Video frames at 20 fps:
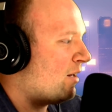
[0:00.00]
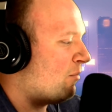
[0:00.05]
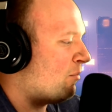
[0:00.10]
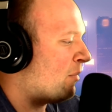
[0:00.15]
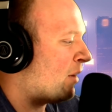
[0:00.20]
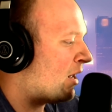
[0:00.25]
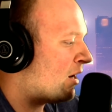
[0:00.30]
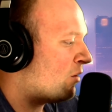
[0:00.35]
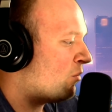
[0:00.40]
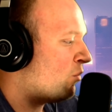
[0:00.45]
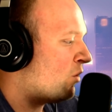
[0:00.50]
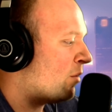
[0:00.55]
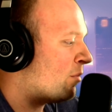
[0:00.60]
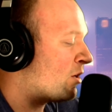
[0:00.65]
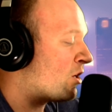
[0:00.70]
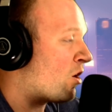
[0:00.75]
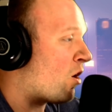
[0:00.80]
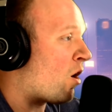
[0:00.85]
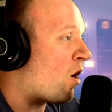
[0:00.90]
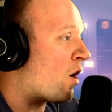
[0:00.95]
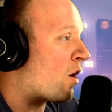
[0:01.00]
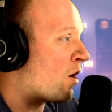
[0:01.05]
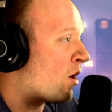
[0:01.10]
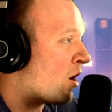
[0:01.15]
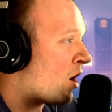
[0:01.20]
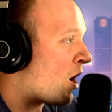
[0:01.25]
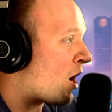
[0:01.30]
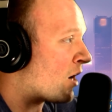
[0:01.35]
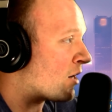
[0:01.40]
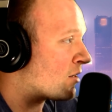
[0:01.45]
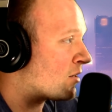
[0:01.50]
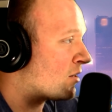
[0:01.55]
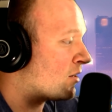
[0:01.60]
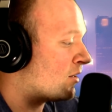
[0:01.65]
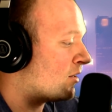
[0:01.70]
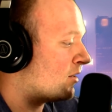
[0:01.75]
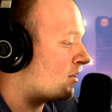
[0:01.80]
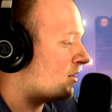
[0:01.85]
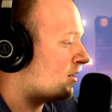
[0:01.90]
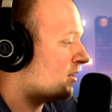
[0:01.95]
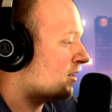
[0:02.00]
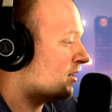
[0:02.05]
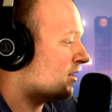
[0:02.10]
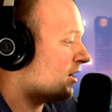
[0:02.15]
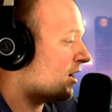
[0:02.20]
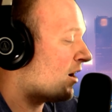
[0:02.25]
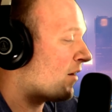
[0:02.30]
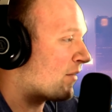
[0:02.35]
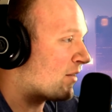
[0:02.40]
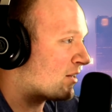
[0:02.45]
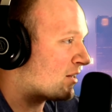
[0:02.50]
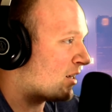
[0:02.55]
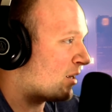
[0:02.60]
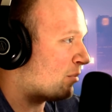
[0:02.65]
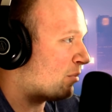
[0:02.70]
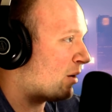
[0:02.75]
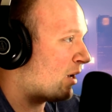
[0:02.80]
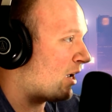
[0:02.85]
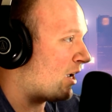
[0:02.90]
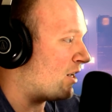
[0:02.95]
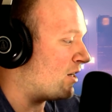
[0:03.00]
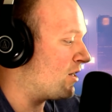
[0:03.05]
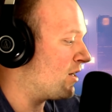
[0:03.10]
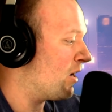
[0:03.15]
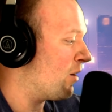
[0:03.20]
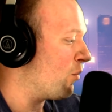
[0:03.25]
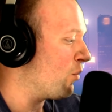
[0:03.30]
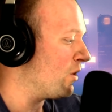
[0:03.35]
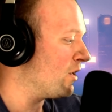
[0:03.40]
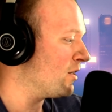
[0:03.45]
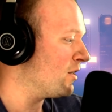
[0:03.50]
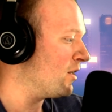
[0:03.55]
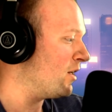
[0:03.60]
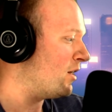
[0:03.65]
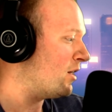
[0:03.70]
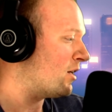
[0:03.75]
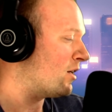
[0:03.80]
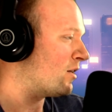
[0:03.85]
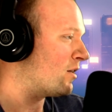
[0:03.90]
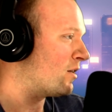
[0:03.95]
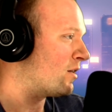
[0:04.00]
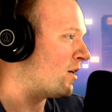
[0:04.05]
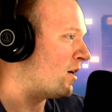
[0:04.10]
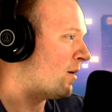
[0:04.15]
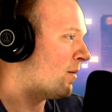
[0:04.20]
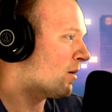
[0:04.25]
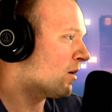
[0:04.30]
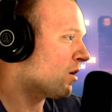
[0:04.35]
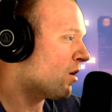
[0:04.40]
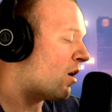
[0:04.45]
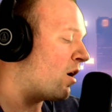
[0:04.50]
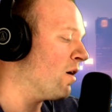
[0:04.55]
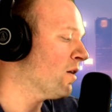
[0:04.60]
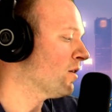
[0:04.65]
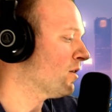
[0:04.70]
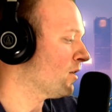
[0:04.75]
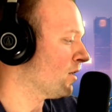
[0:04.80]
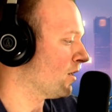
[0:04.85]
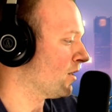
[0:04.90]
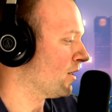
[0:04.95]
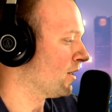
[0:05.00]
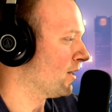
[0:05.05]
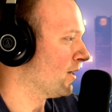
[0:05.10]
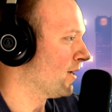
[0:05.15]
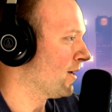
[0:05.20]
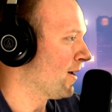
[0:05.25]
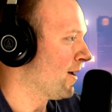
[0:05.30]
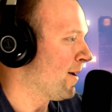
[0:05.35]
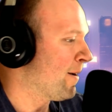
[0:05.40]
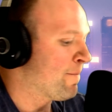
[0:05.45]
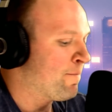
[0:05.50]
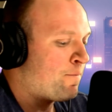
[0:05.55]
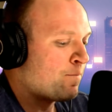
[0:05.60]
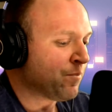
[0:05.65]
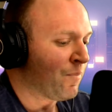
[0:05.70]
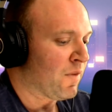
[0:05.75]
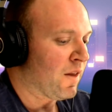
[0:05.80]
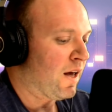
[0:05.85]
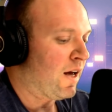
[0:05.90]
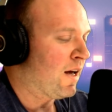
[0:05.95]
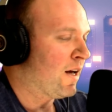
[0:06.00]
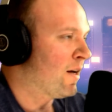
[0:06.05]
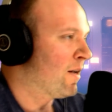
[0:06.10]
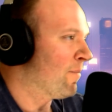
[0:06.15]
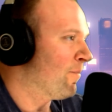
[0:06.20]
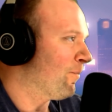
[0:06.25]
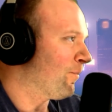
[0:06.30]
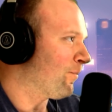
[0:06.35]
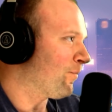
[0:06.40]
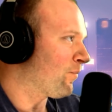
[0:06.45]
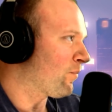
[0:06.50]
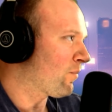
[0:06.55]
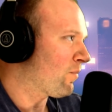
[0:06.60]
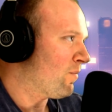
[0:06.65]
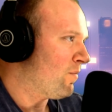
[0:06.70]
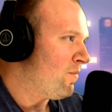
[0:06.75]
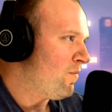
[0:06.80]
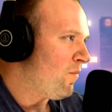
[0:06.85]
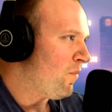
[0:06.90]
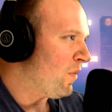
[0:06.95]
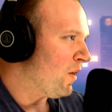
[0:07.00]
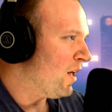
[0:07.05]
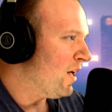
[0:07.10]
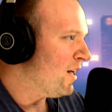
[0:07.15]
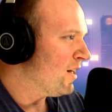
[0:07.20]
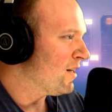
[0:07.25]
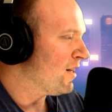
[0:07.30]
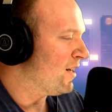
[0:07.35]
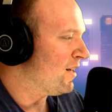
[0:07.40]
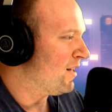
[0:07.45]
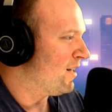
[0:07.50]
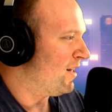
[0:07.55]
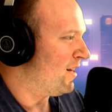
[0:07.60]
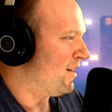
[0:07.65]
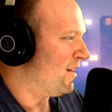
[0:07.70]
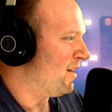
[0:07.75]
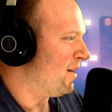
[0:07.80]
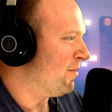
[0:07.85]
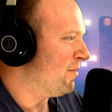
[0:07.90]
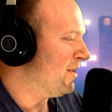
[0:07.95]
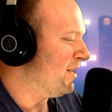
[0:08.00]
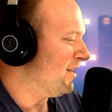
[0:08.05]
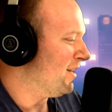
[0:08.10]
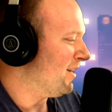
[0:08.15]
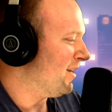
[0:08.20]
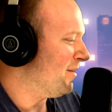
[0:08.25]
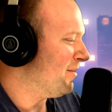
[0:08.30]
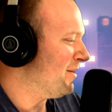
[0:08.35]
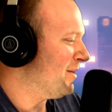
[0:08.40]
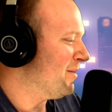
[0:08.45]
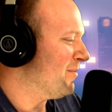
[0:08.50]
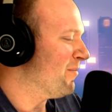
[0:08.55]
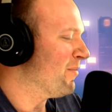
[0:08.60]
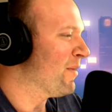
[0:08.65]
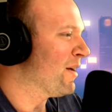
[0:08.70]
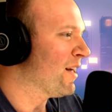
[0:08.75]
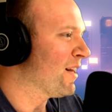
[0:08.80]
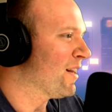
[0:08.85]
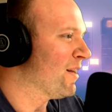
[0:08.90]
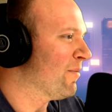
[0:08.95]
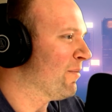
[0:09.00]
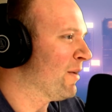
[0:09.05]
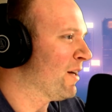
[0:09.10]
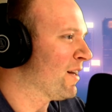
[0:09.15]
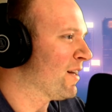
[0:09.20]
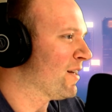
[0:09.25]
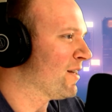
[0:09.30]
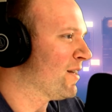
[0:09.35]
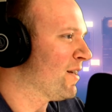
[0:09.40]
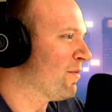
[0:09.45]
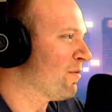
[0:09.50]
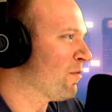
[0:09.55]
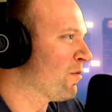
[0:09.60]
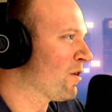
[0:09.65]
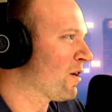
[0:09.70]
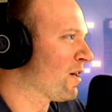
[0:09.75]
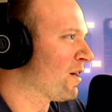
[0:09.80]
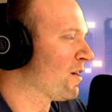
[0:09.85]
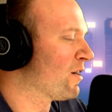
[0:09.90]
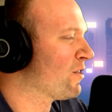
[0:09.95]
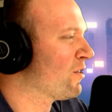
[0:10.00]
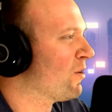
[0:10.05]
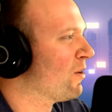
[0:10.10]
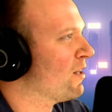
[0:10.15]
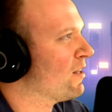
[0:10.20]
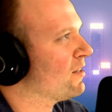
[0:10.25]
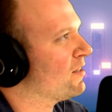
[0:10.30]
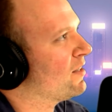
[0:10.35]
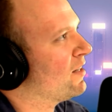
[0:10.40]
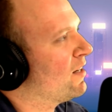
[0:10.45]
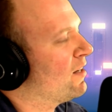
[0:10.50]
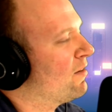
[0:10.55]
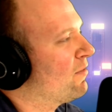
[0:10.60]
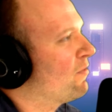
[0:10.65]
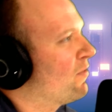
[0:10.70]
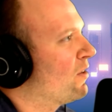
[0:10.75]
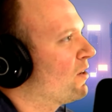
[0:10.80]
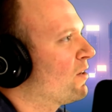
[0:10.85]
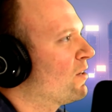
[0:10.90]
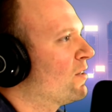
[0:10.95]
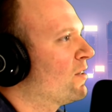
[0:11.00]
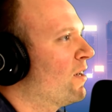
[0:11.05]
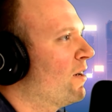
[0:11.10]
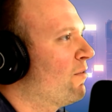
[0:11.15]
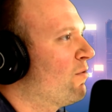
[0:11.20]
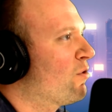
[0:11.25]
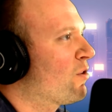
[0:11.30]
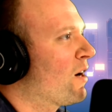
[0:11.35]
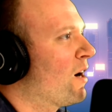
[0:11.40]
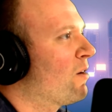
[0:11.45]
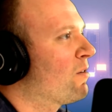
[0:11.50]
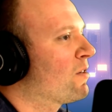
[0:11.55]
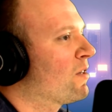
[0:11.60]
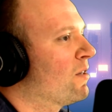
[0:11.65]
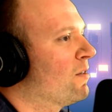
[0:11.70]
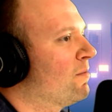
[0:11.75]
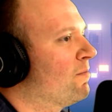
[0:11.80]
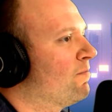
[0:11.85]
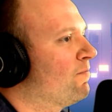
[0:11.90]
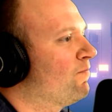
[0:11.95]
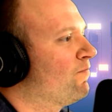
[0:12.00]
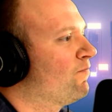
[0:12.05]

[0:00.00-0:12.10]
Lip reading: men and women are not on the same page. Yet we see this constantly. And let me make this even more clear. So let's say if we're out,